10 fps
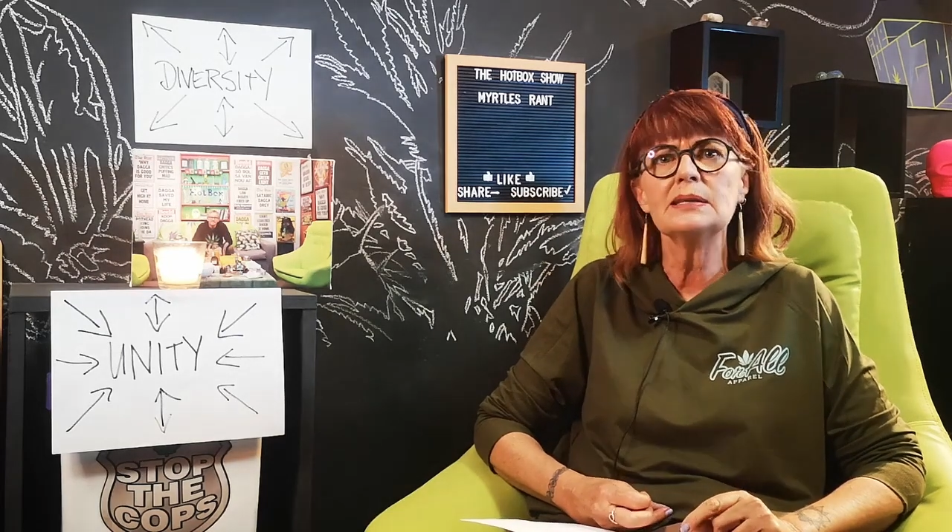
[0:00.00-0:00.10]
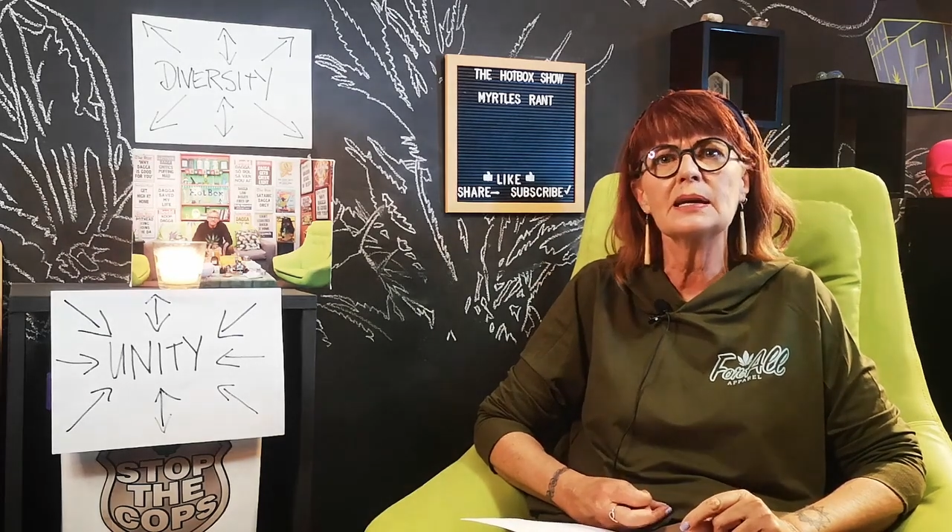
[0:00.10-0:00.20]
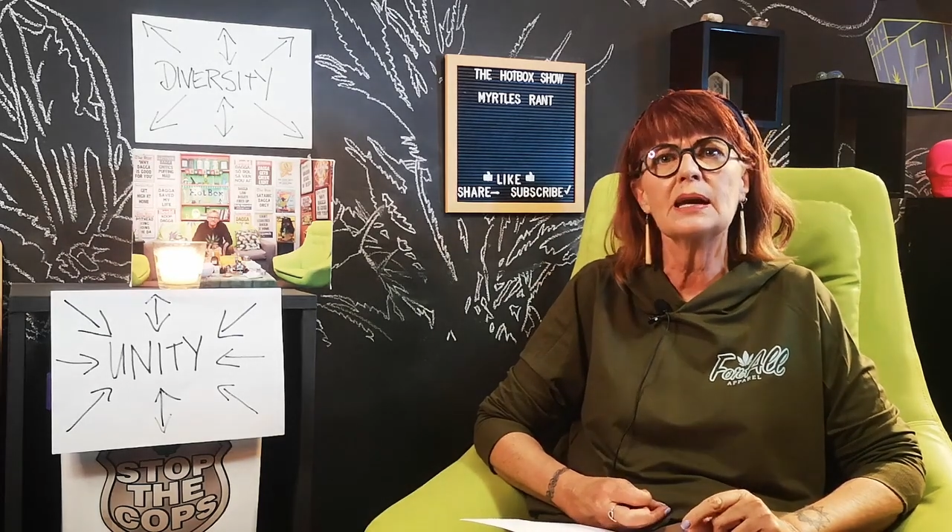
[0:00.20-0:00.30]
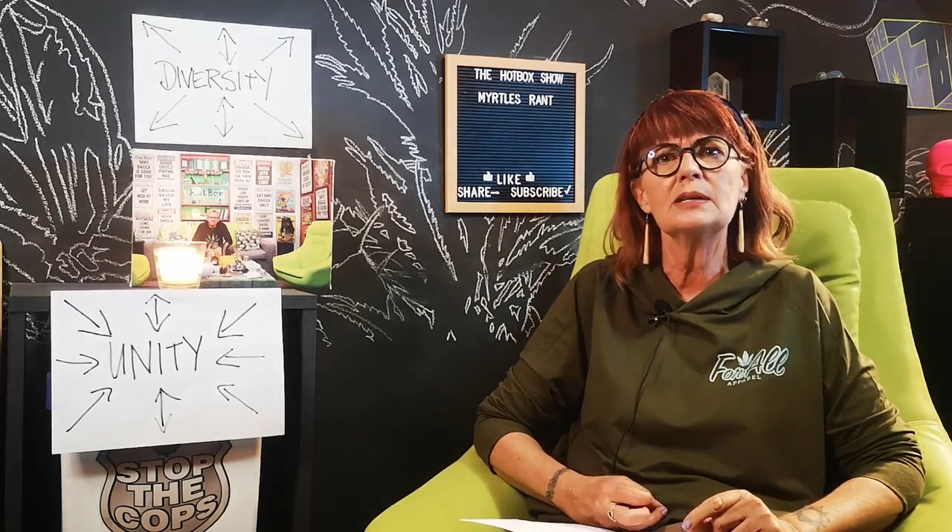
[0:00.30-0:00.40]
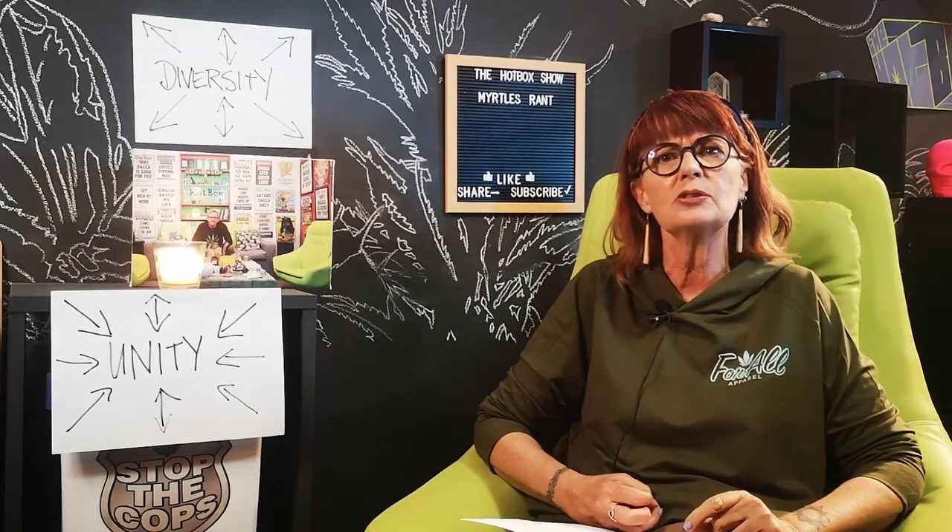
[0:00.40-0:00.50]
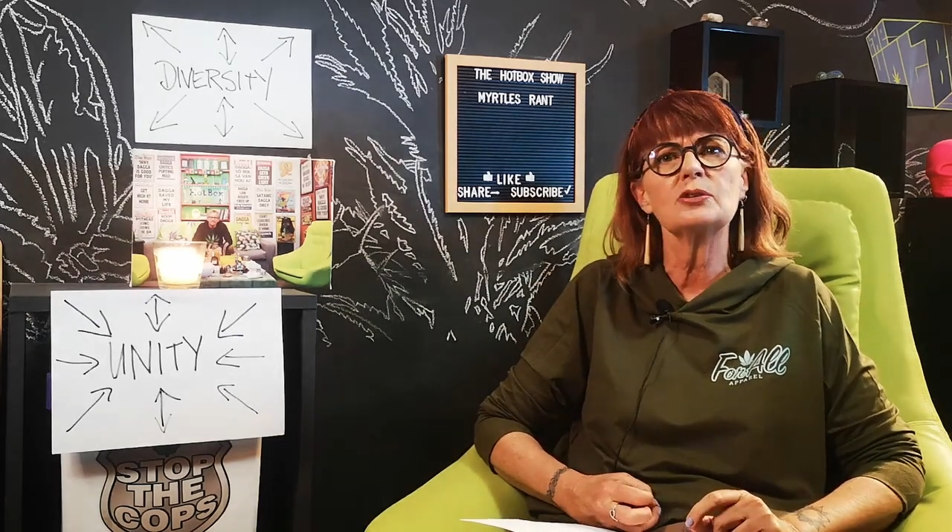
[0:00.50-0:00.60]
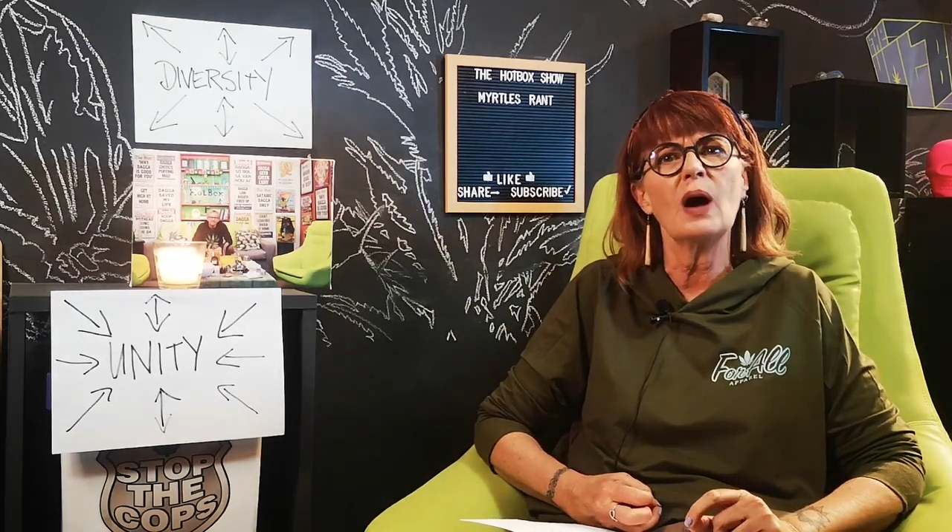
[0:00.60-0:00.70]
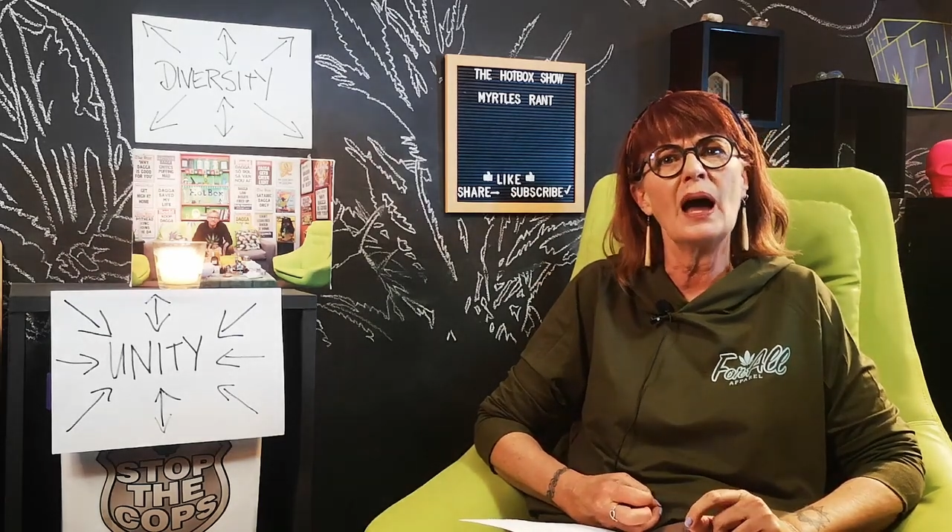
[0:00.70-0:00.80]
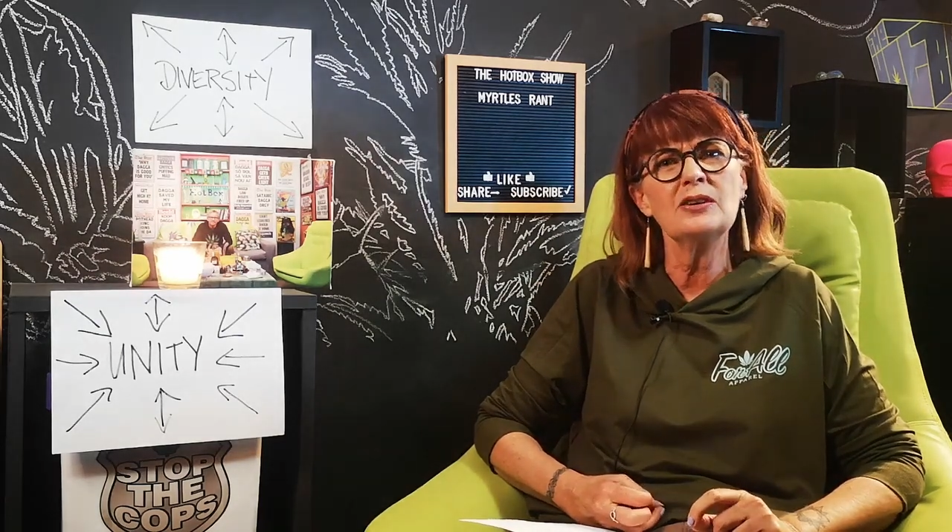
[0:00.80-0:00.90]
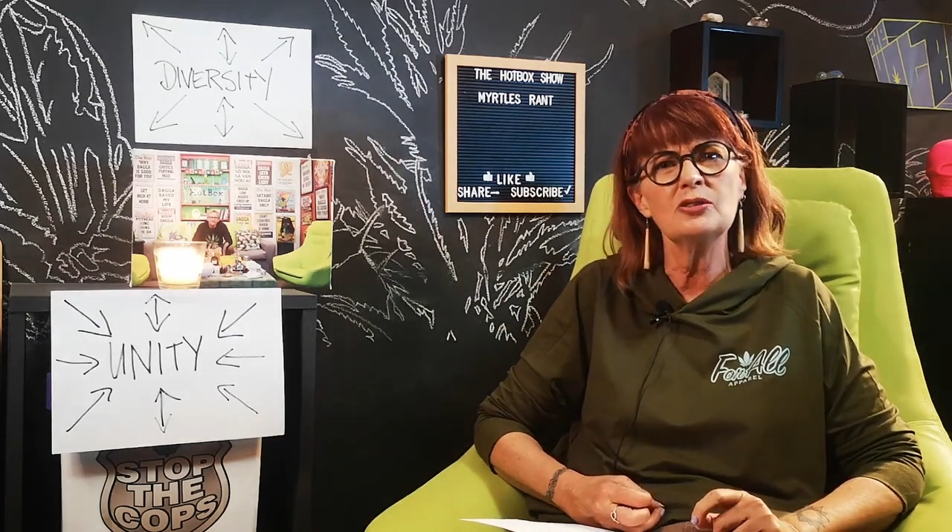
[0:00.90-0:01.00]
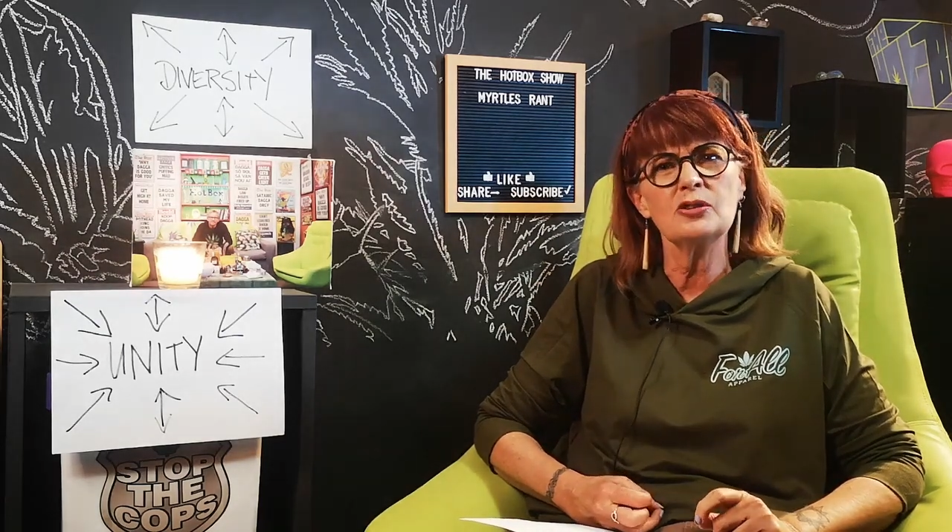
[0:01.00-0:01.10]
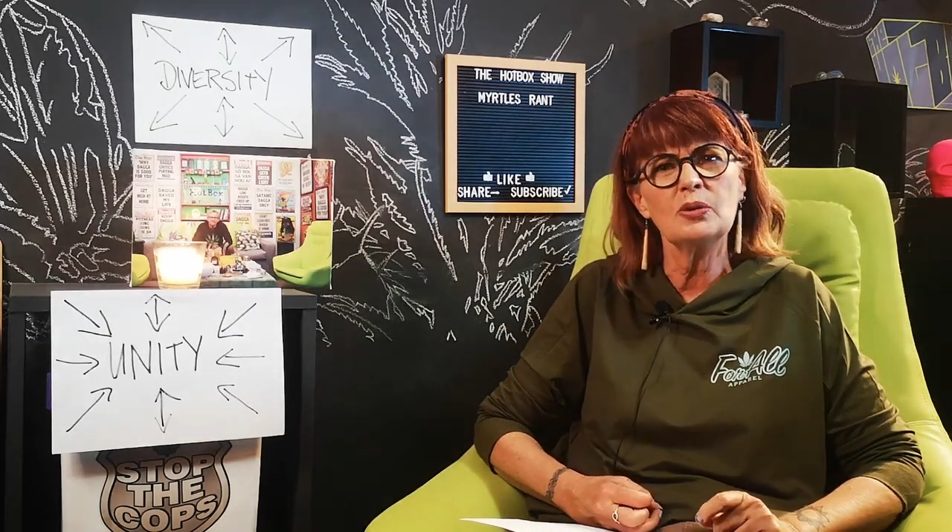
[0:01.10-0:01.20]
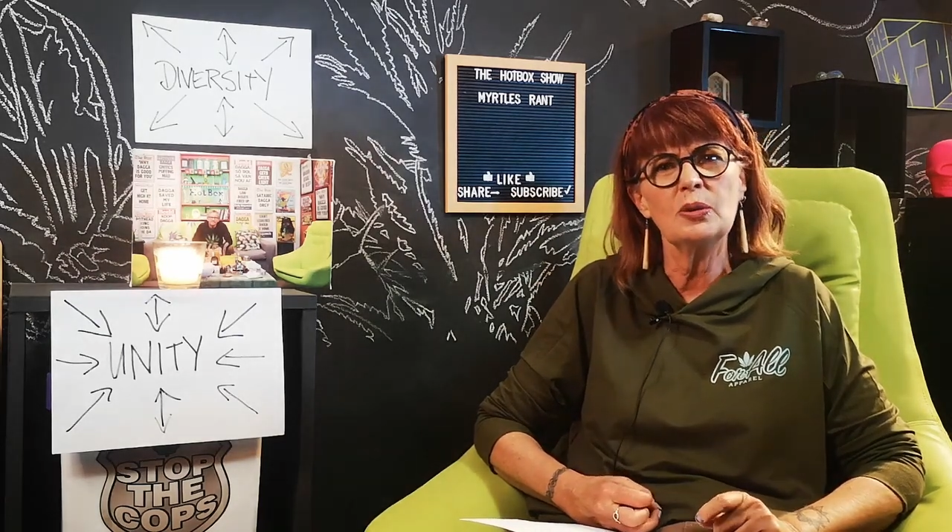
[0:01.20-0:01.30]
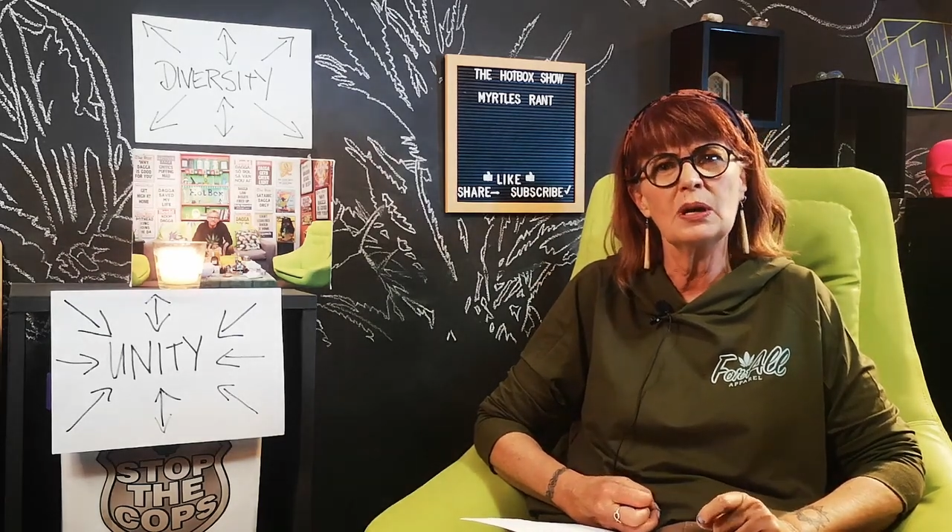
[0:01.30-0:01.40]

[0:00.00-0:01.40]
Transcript: decades to undo.